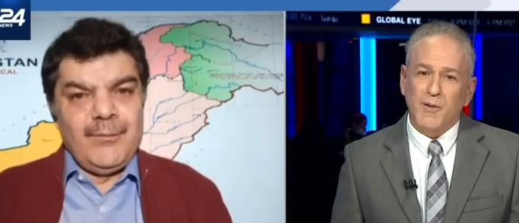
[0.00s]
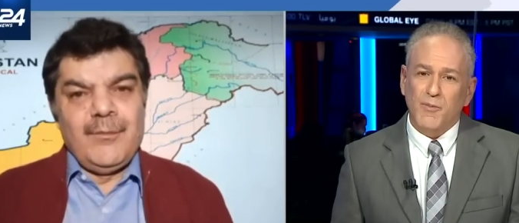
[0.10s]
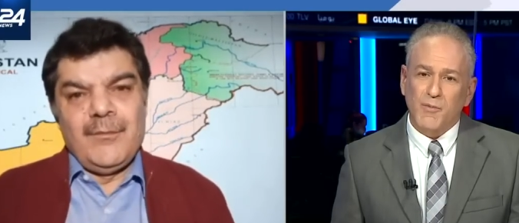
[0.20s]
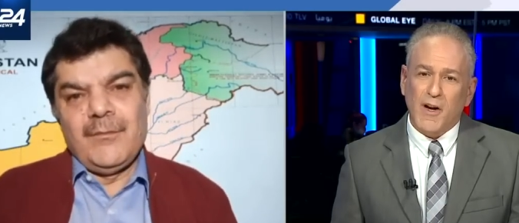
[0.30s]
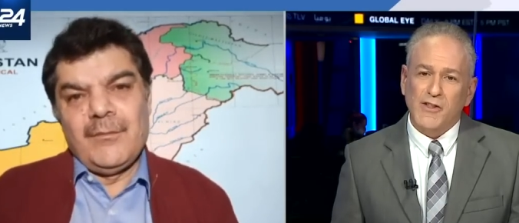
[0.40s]

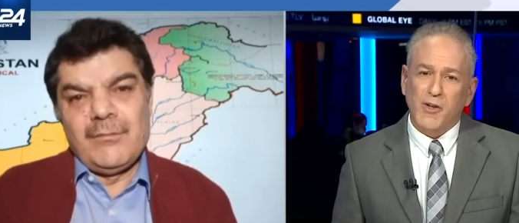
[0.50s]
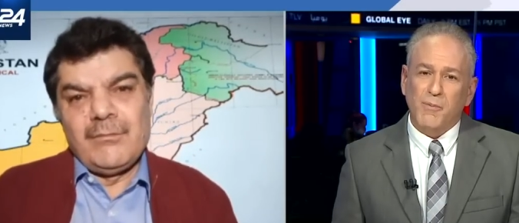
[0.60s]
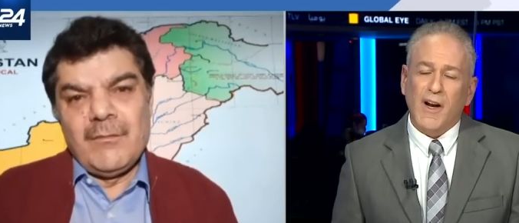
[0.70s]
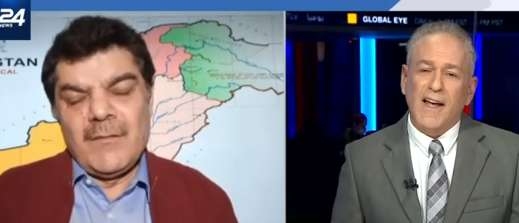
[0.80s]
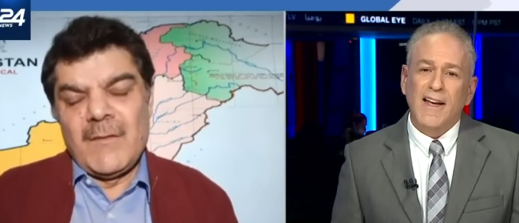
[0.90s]

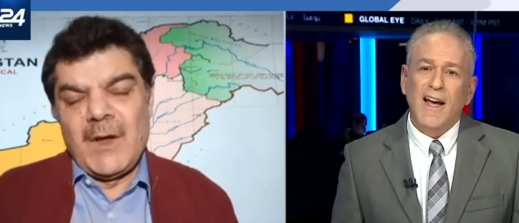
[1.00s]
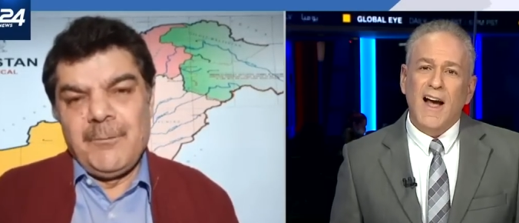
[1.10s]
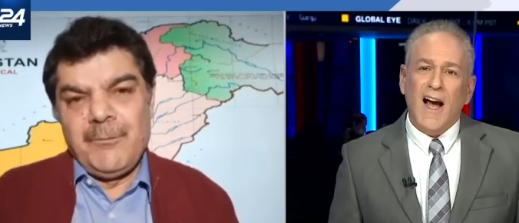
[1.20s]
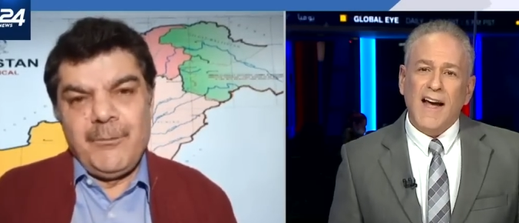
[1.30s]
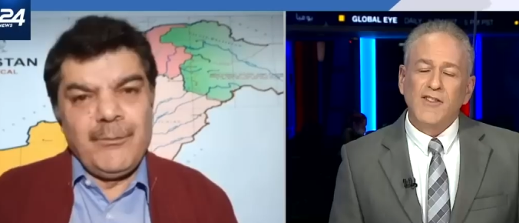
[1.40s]
Speaker 1: Mubasher, but
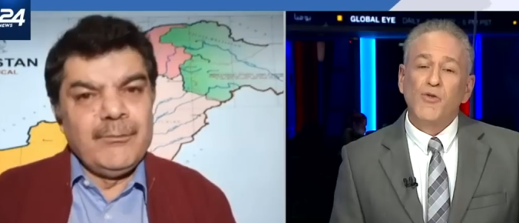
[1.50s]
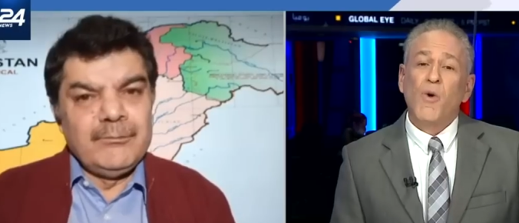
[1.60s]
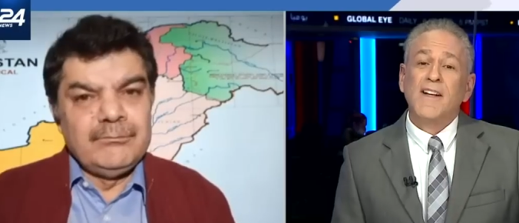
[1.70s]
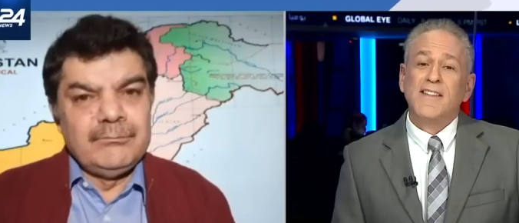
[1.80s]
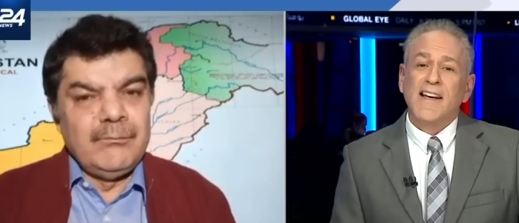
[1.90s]
I do
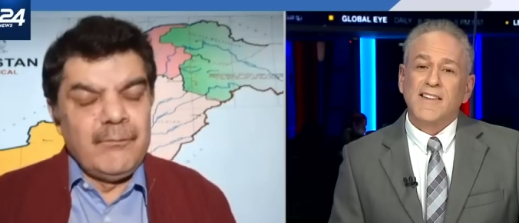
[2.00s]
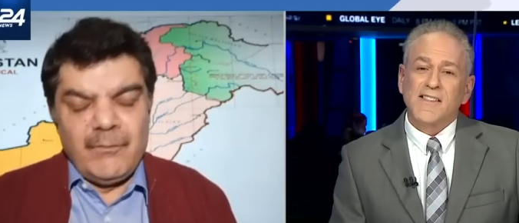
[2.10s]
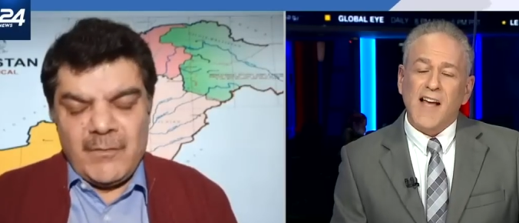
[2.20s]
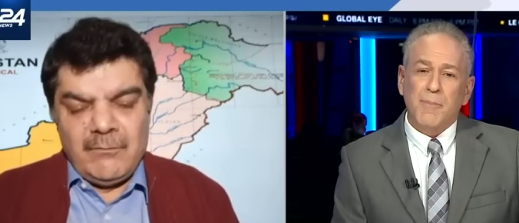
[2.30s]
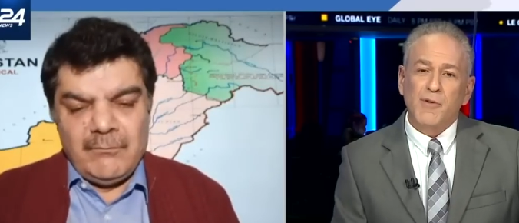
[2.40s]
want to take
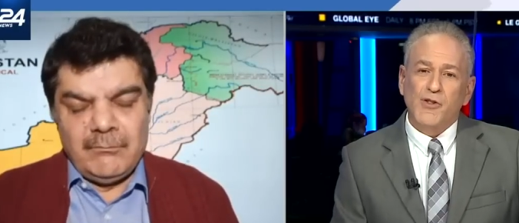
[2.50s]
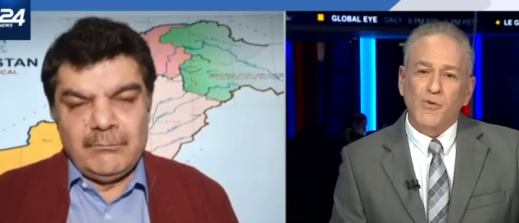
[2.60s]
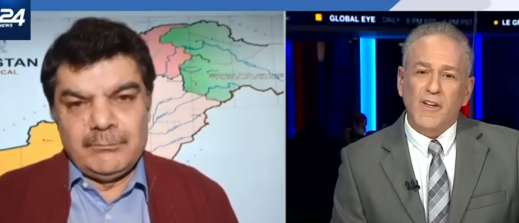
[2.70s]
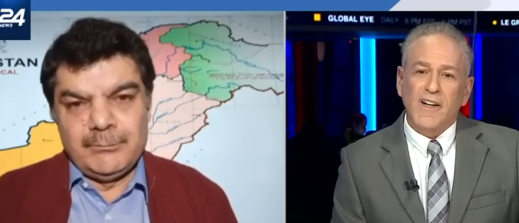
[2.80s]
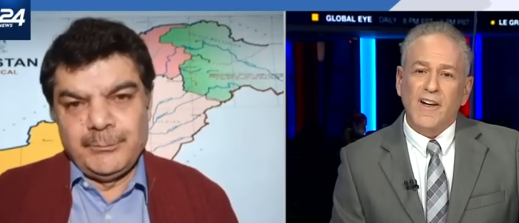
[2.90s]
this
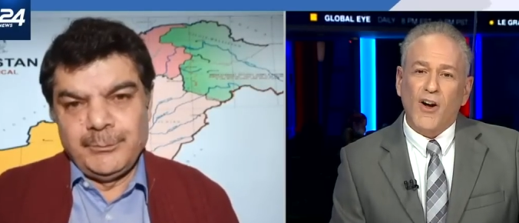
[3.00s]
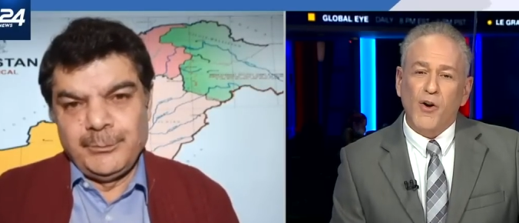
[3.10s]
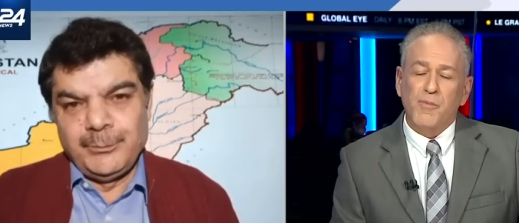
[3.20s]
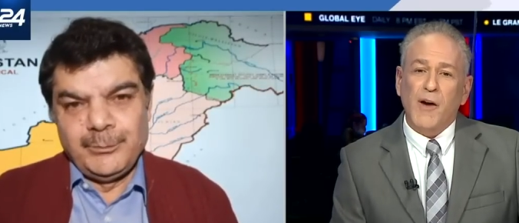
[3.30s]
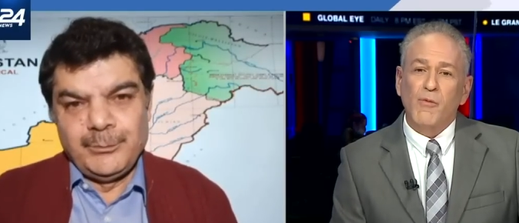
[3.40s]
opportunity to
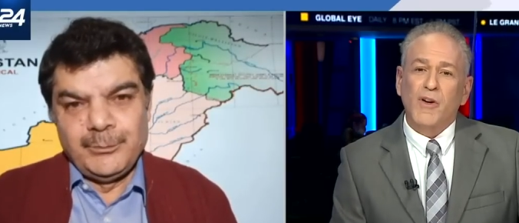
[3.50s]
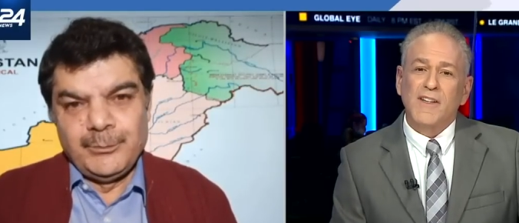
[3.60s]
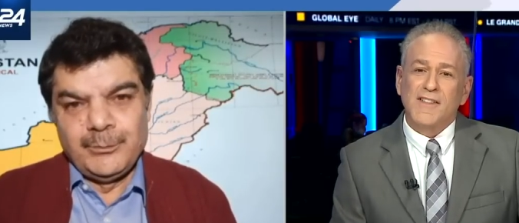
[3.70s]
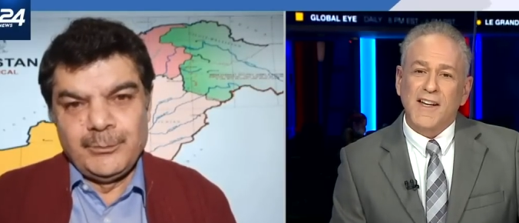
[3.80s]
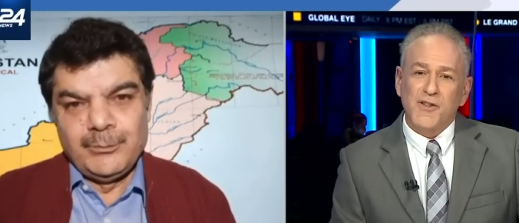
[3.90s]
hope that we'll
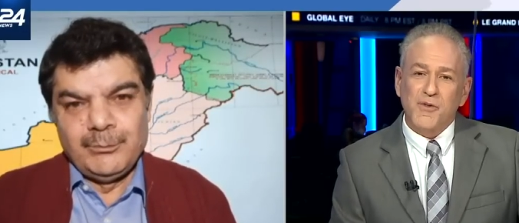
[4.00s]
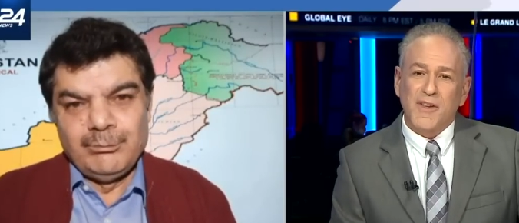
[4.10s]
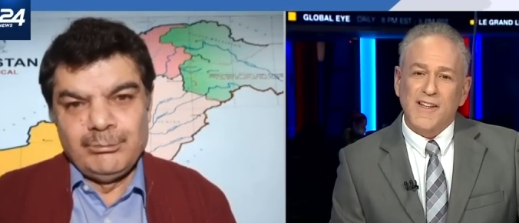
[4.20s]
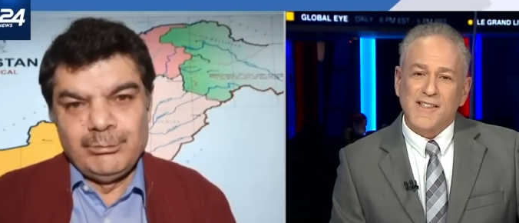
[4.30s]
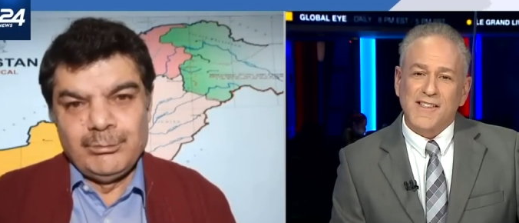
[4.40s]
continue
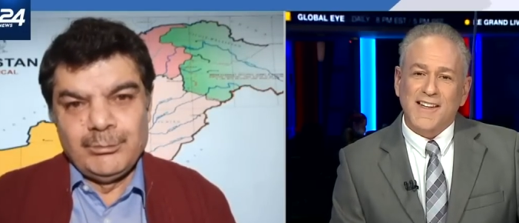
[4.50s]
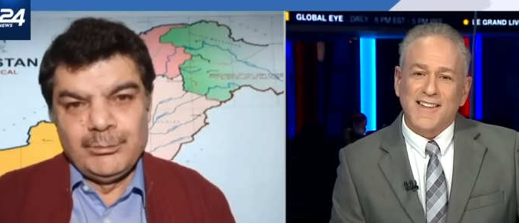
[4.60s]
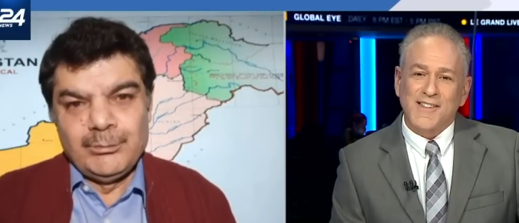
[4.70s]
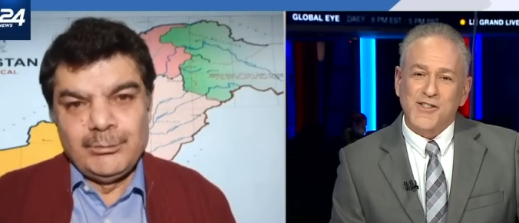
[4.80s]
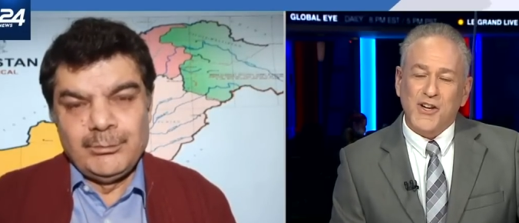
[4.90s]
this
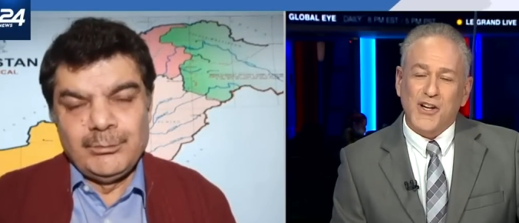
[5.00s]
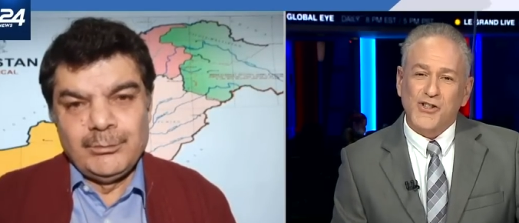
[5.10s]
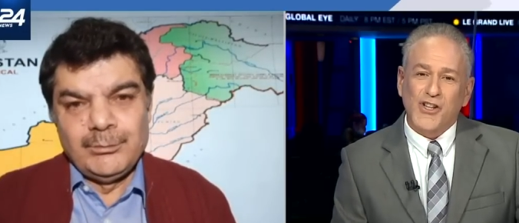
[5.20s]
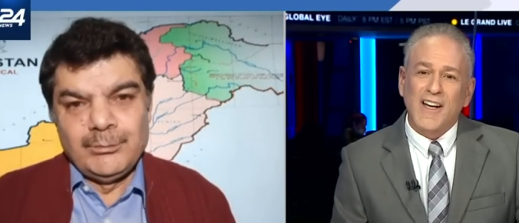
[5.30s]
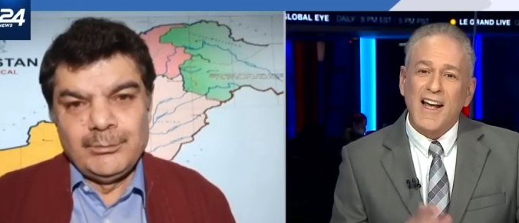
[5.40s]

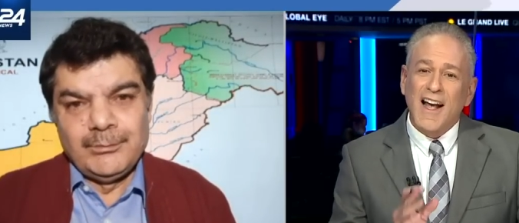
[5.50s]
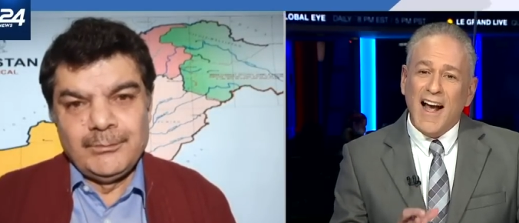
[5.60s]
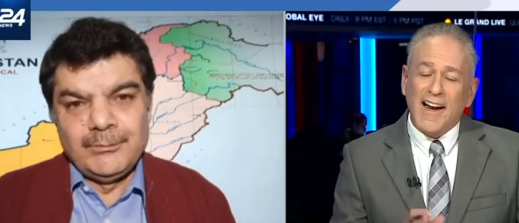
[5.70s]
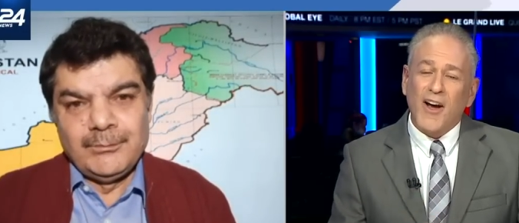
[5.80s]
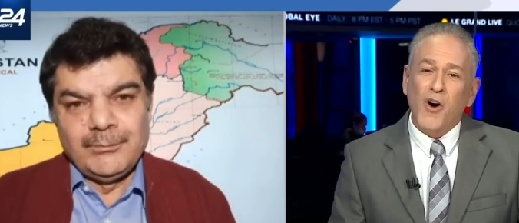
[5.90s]
discussion,
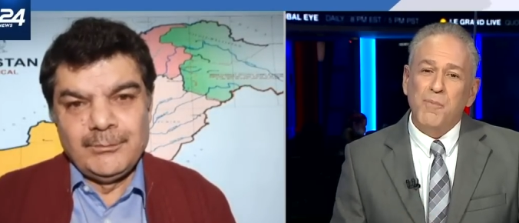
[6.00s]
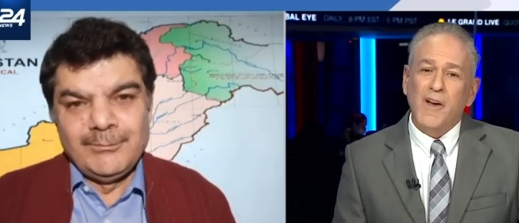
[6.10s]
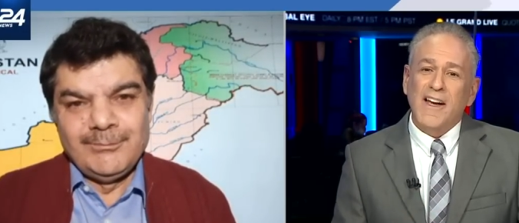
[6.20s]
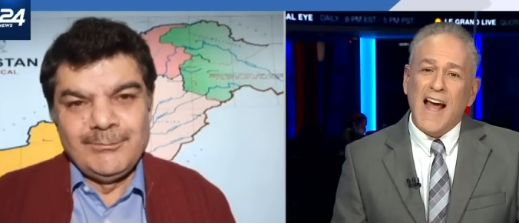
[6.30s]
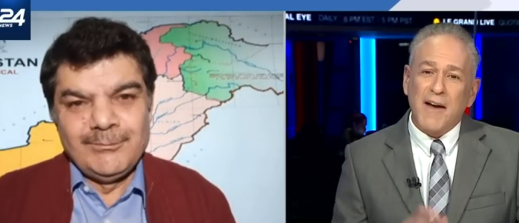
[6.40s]
and I hope
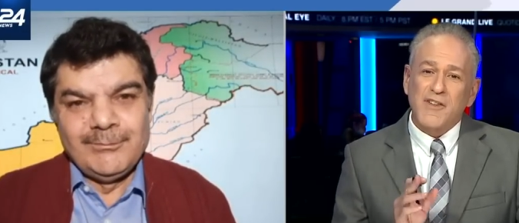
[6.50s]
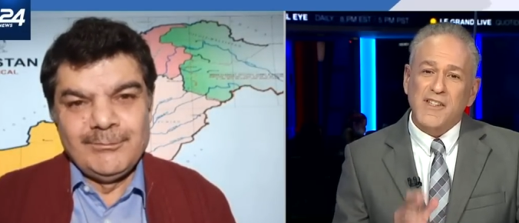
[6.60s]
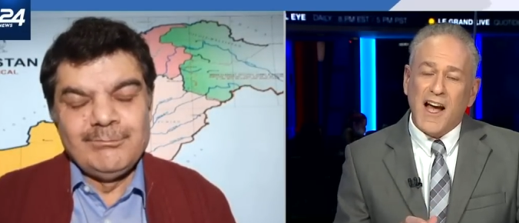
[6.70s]
we can have this